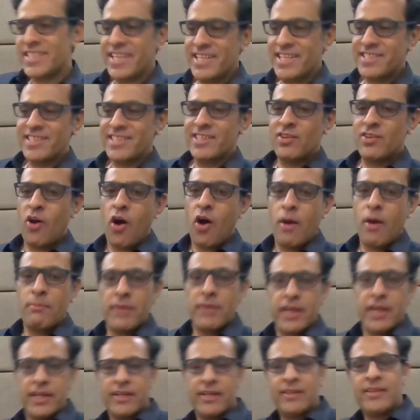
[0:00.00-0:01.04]
is the
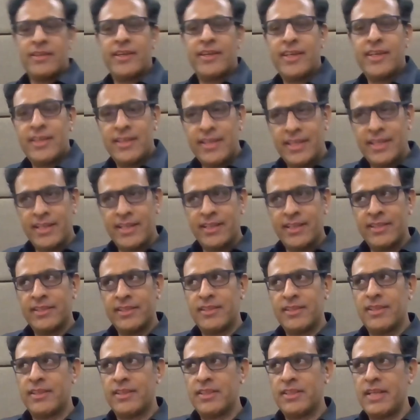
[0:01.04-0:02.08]
norm
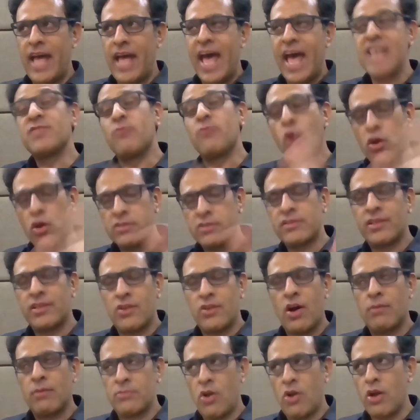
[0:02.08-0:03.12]
in as was the
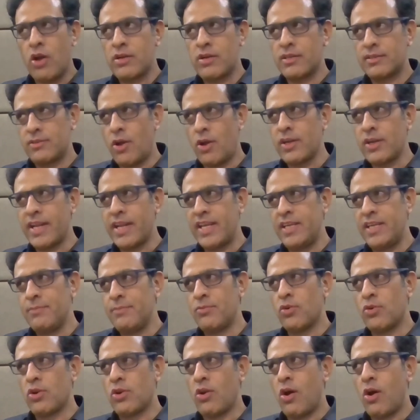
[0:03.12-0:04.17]
norm, not any
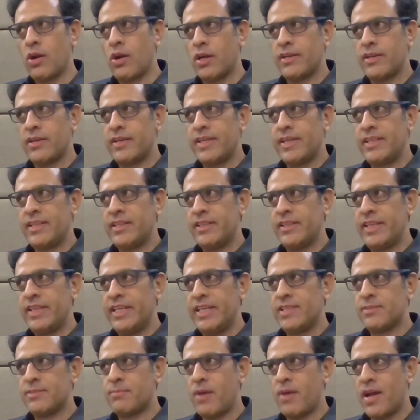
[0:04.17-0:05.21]
more longer in
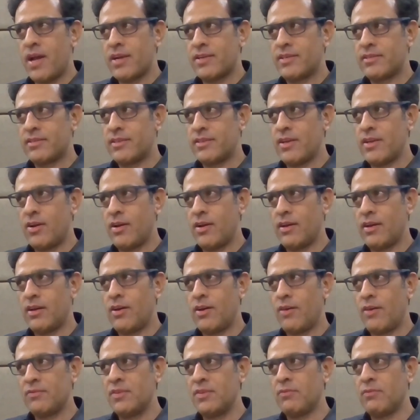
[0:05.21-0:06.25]
these part
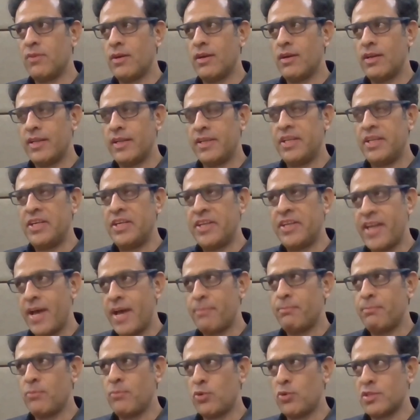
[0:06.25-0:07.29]
of the world, in
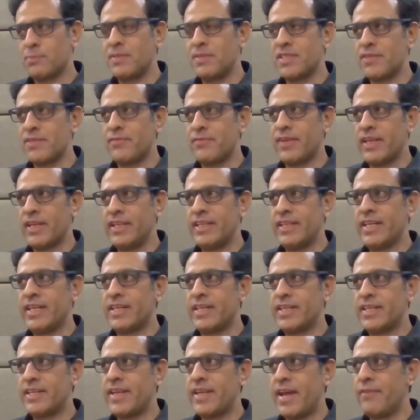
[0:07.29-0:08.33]
India more specifically,
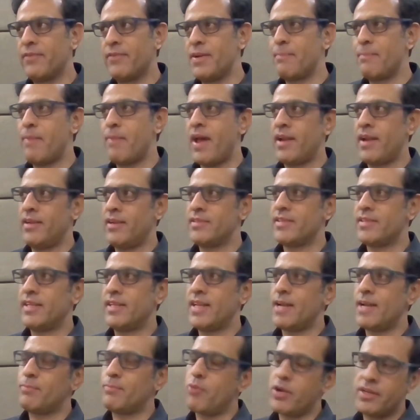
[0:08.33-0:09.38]
that every parents at
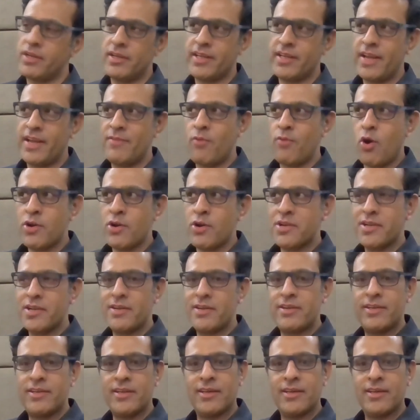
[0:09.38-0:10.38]
that point in time wanted